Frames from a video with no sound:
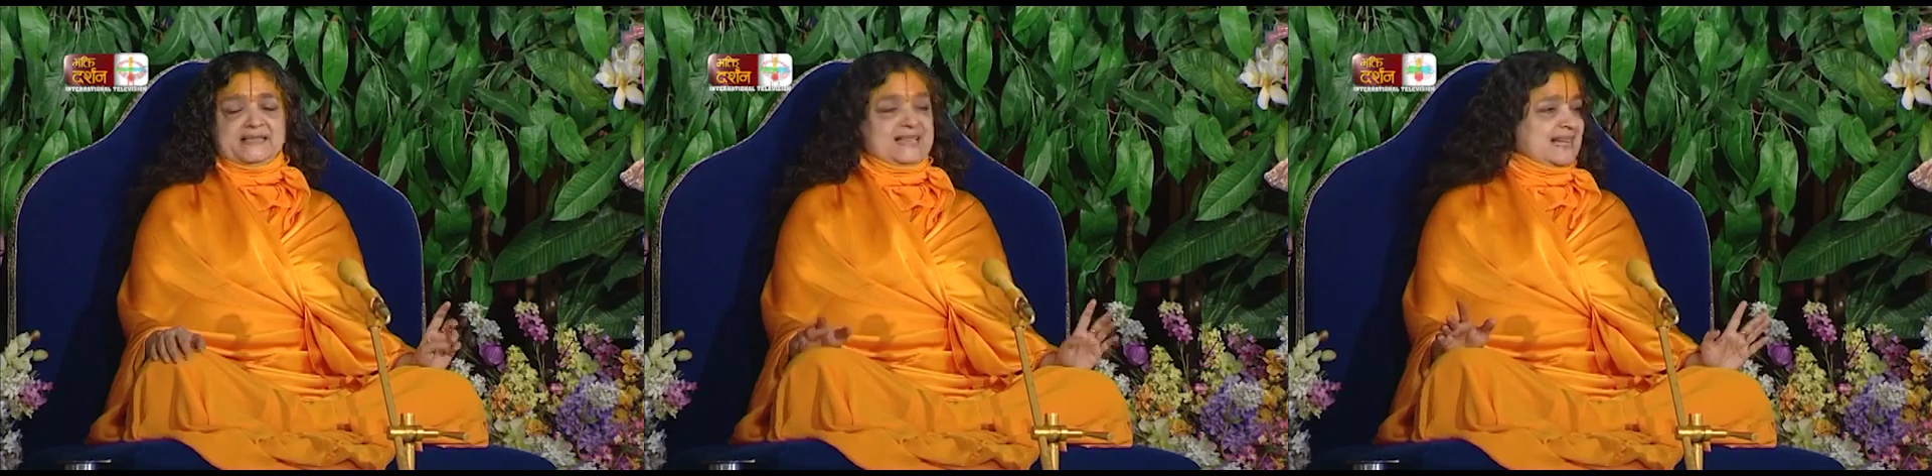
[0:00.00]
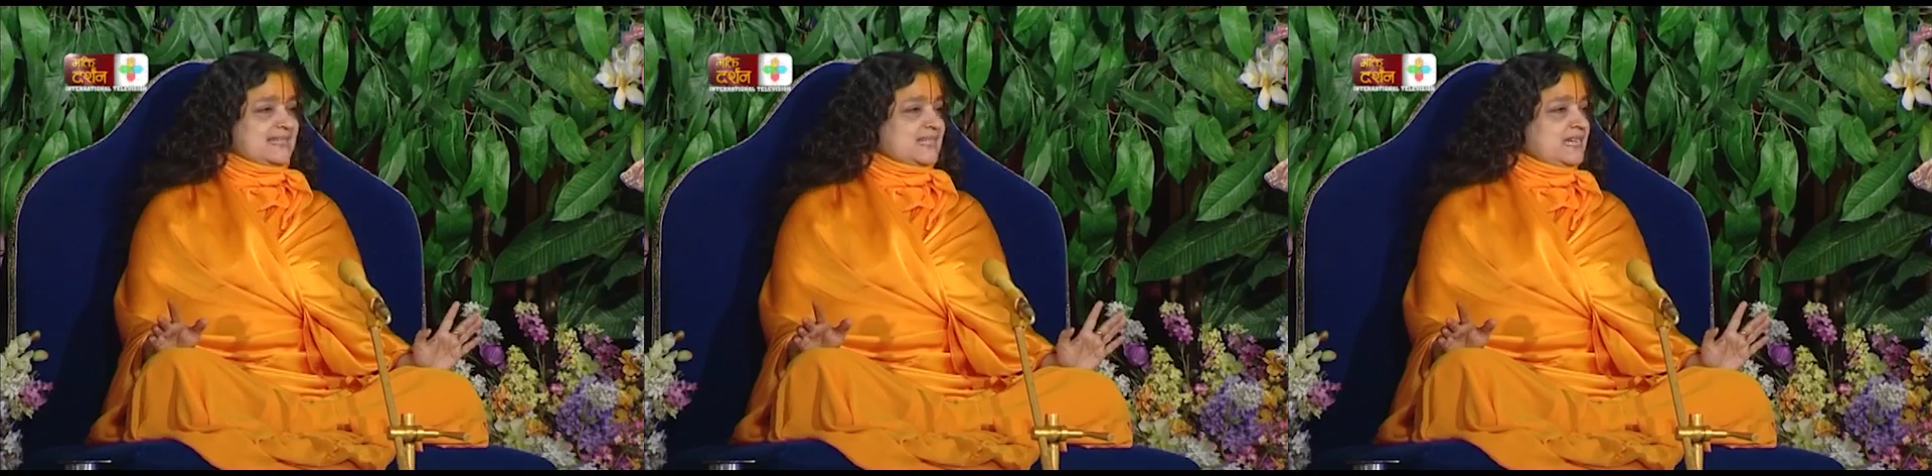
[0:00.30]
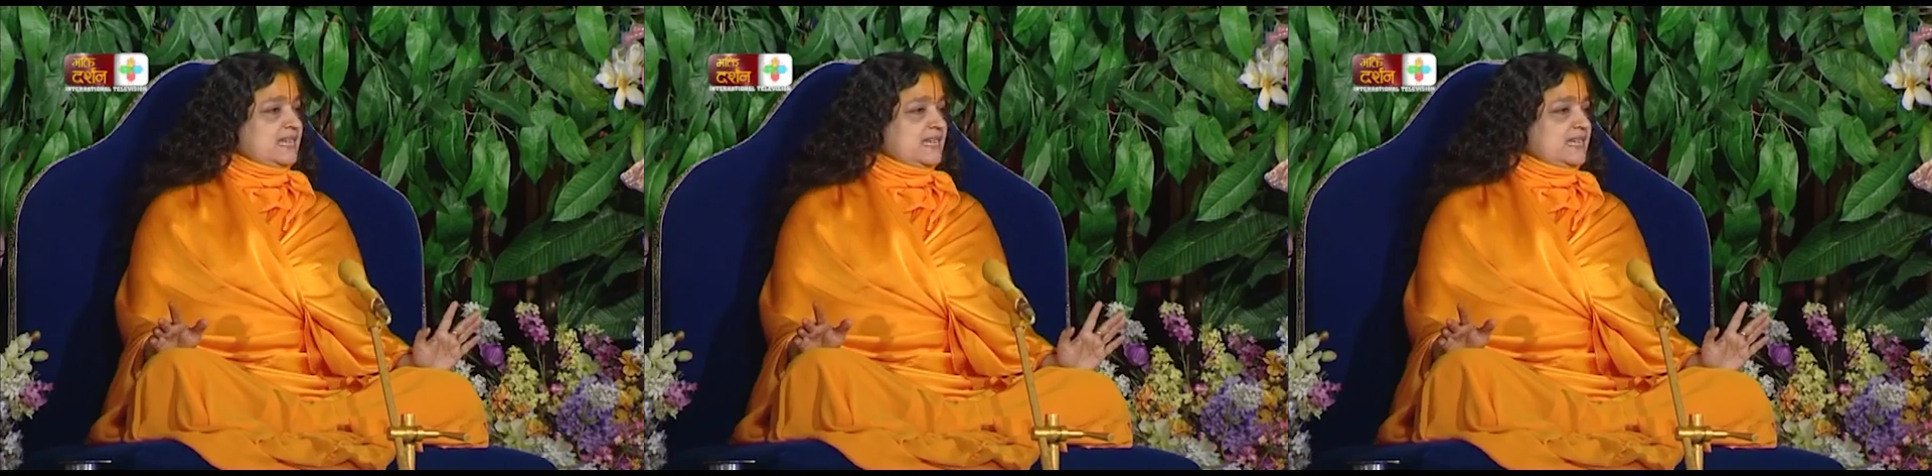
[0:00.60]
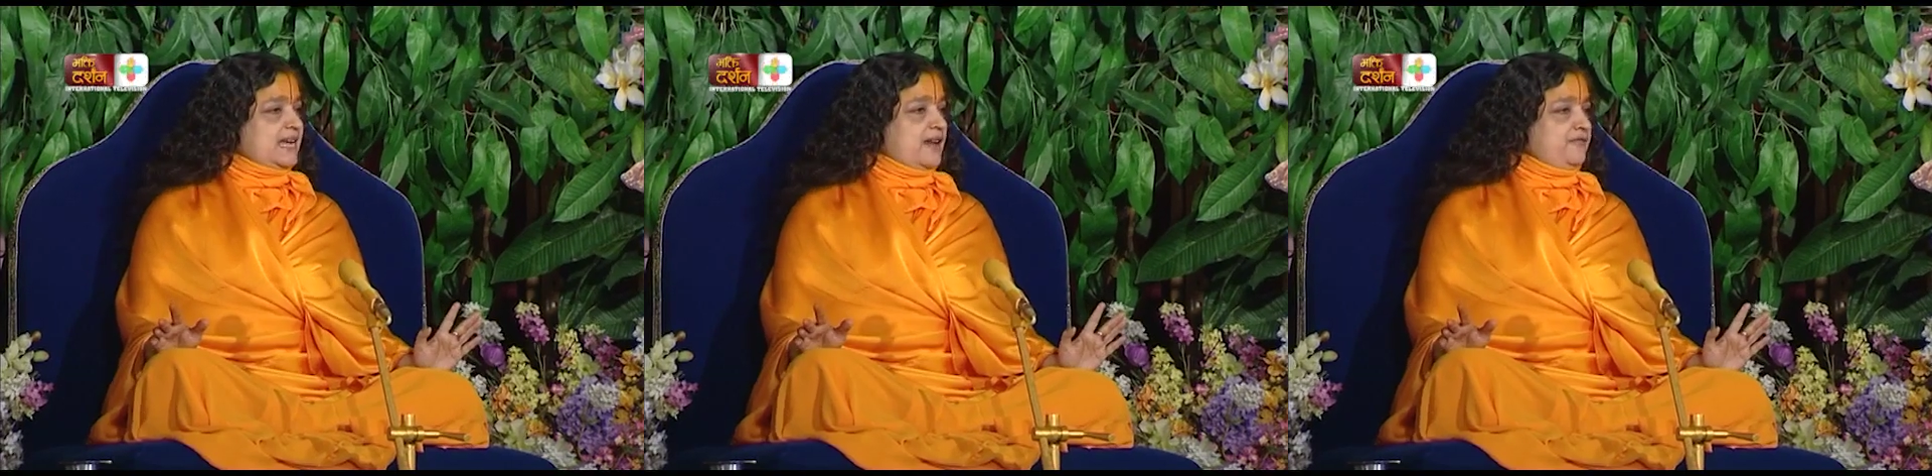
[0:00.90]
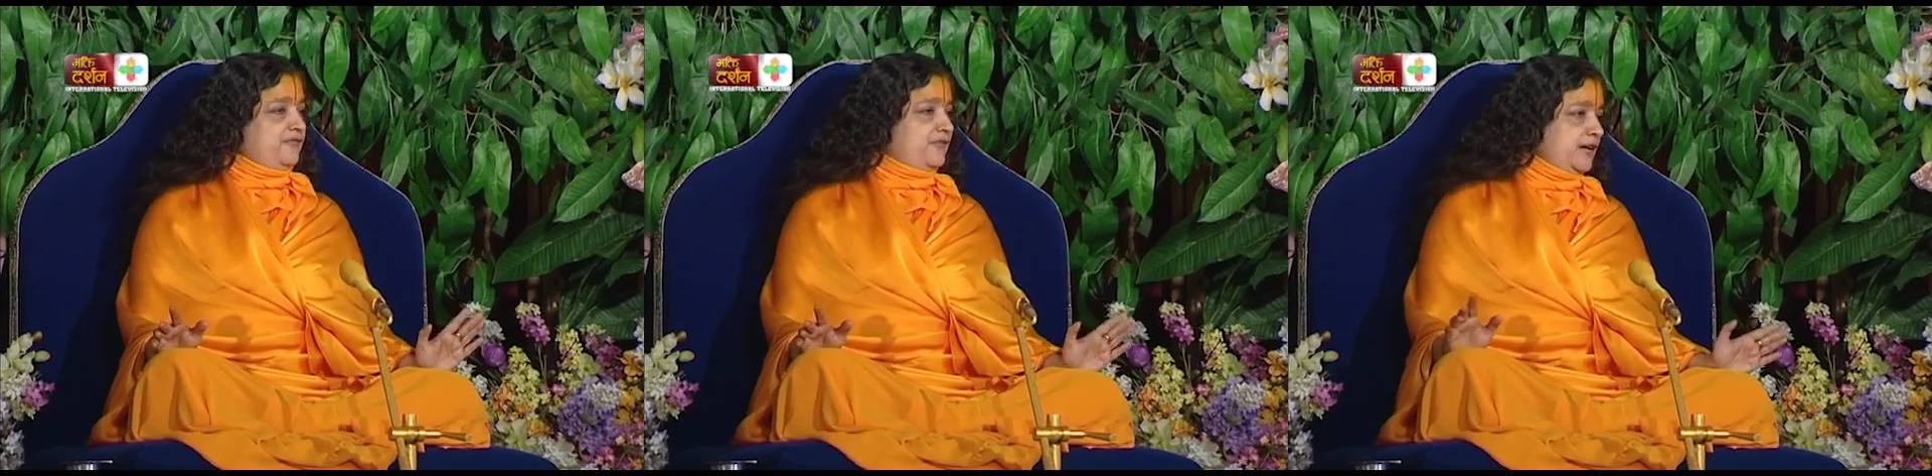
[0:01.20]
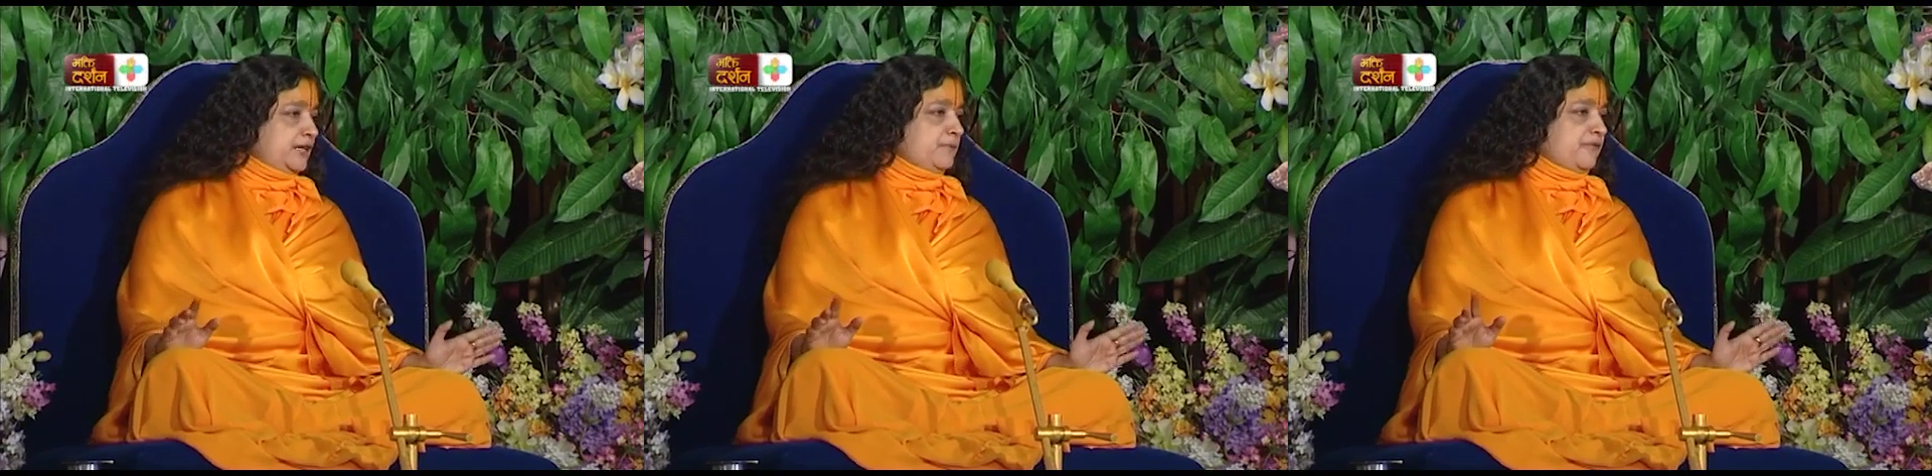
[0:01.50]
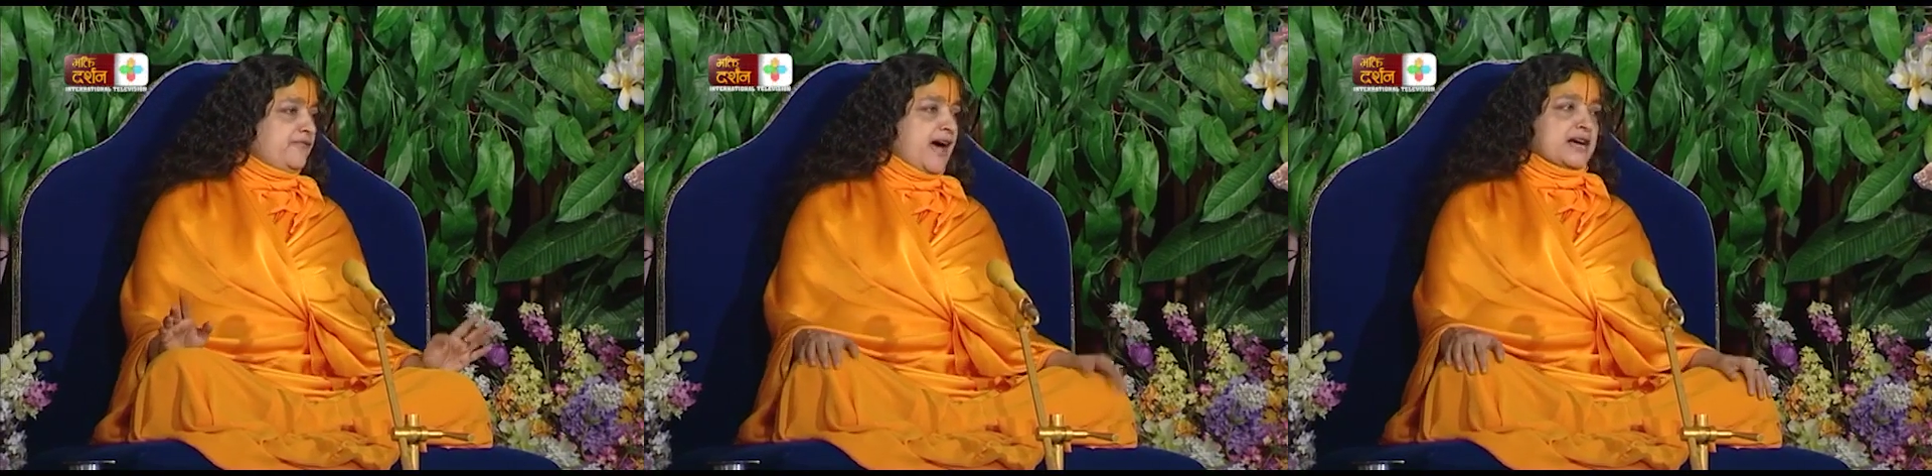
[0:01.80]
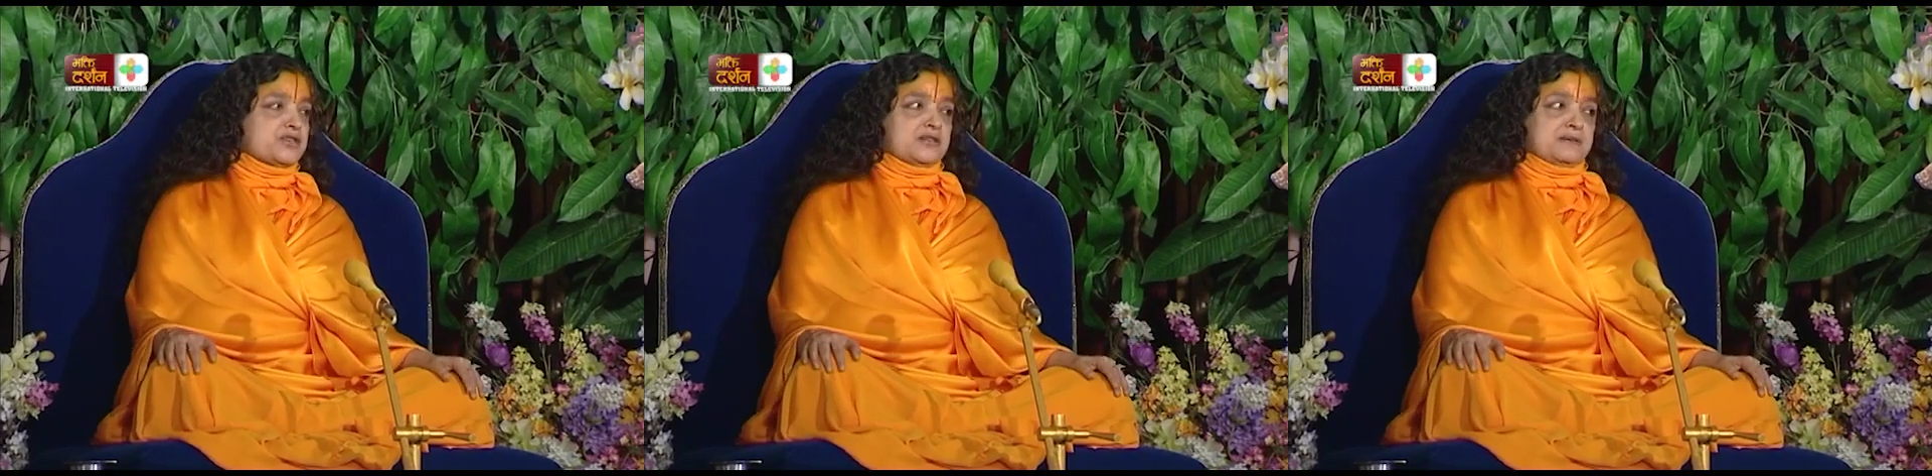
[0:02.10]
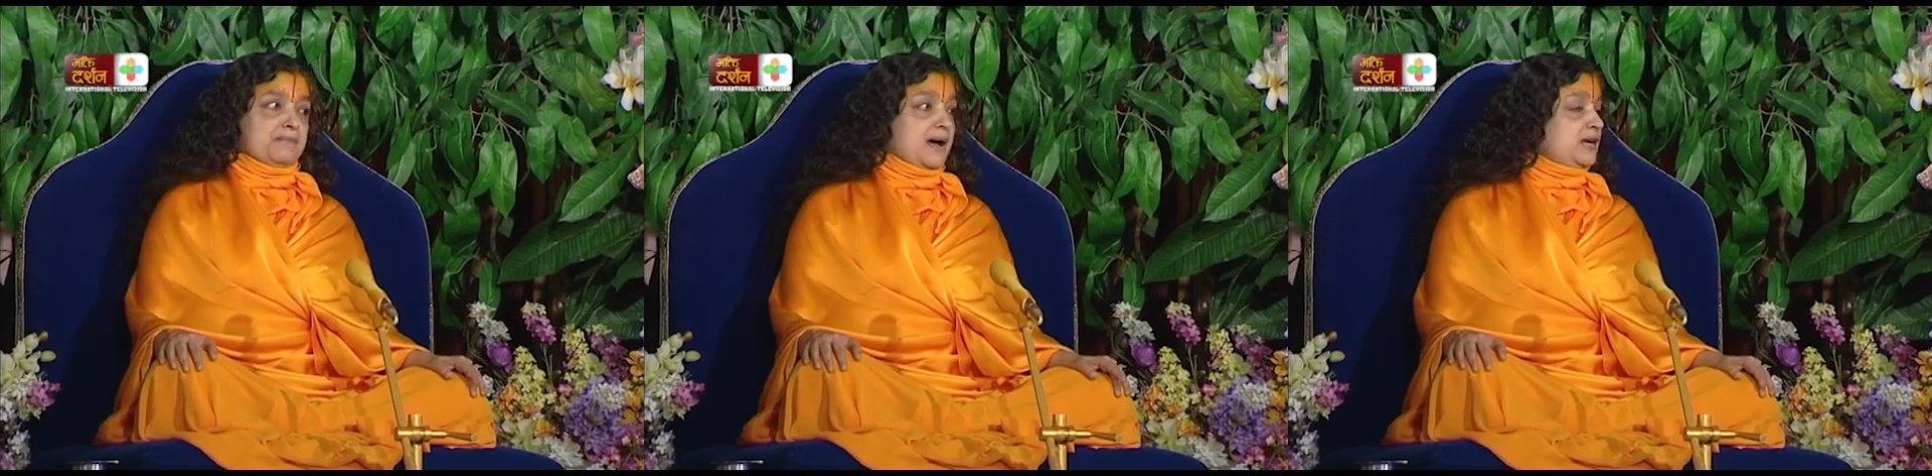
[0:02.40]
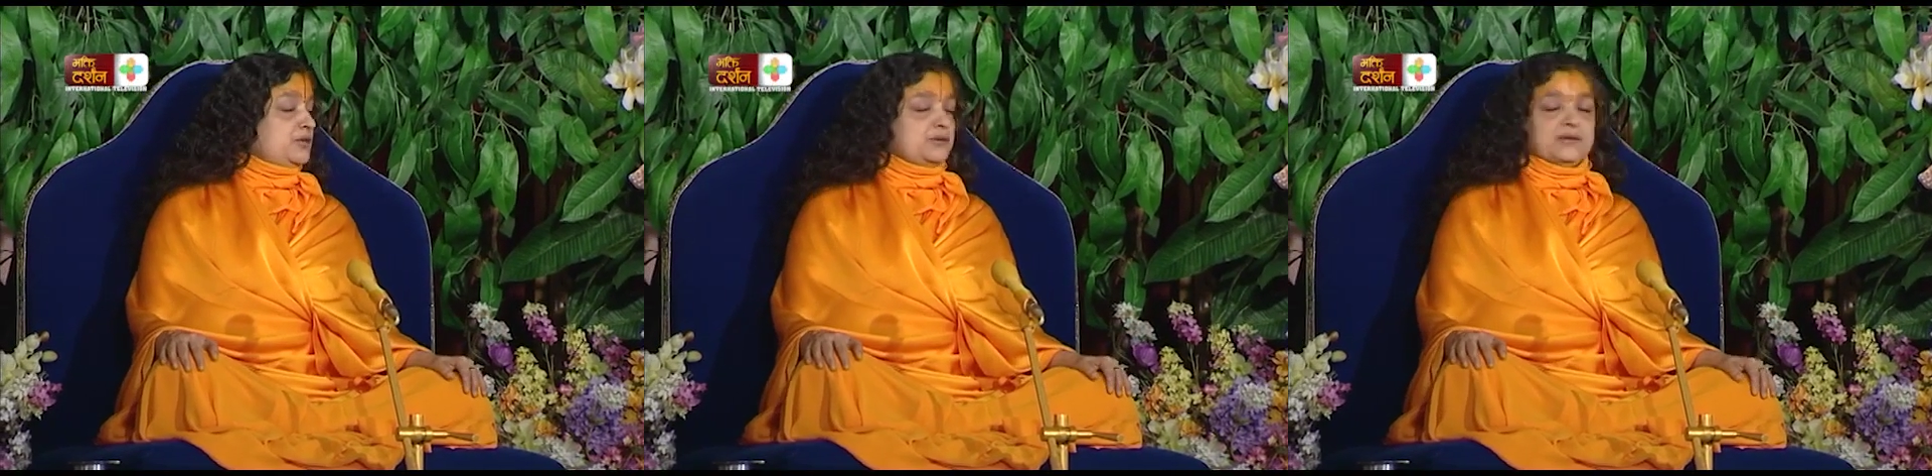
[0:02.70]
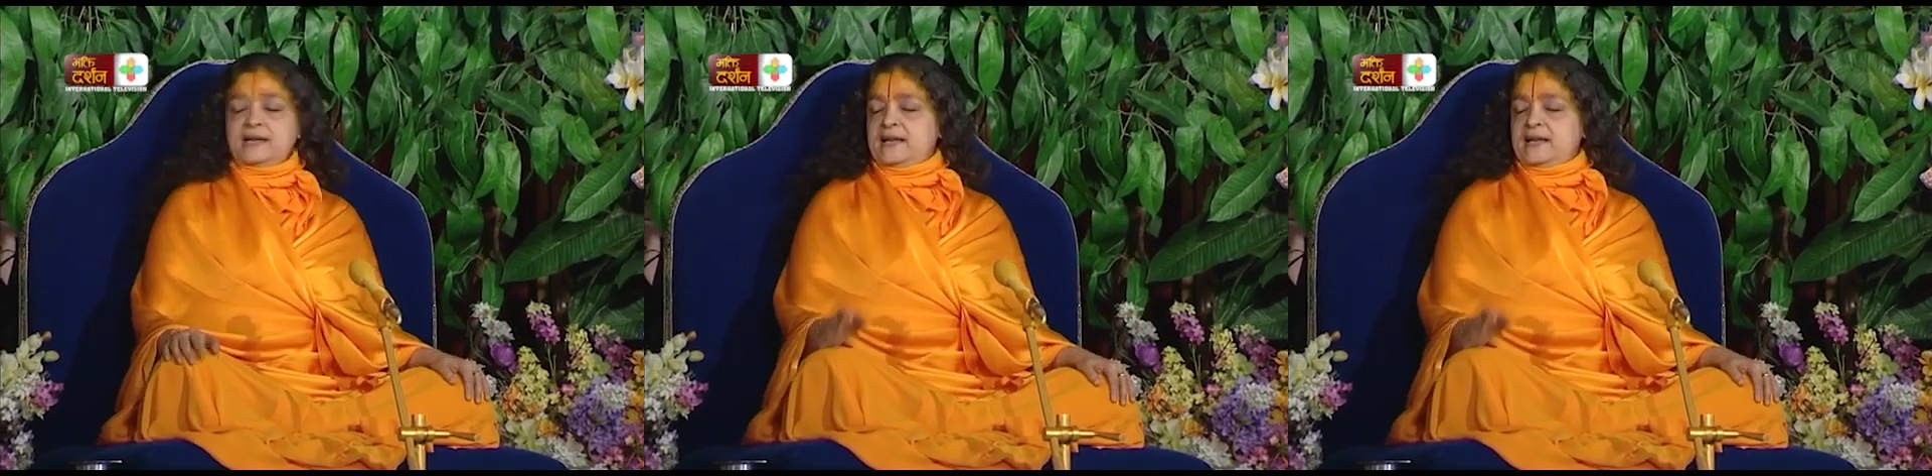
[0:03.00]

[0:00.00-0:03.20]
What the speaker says: destiny and freedom of action, mind you,